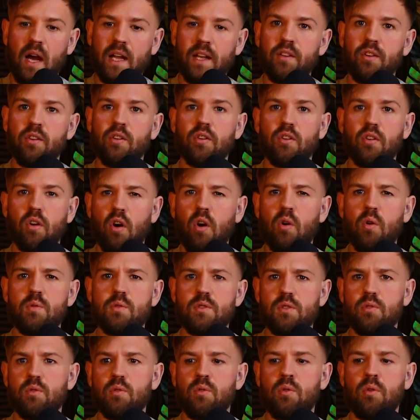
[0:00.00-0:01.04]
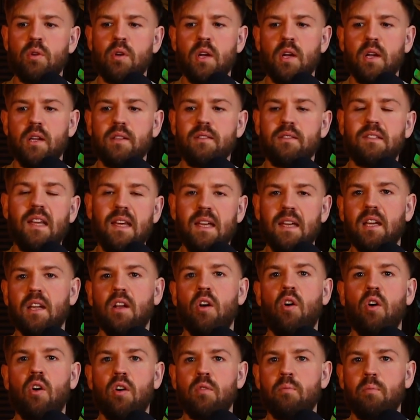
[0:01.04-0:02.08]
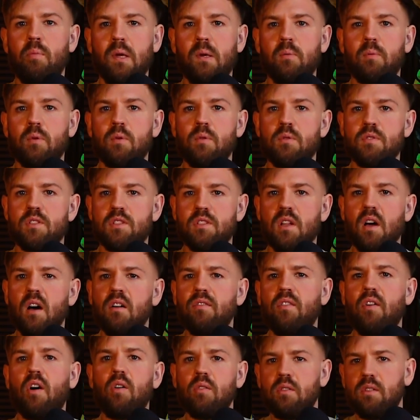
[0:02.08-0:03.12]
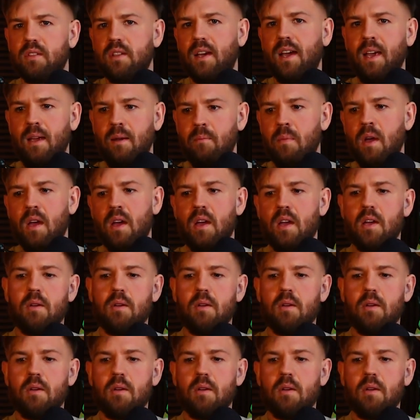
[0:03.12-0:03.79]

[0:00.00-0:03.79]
and you're also taking on people's stuff all the time.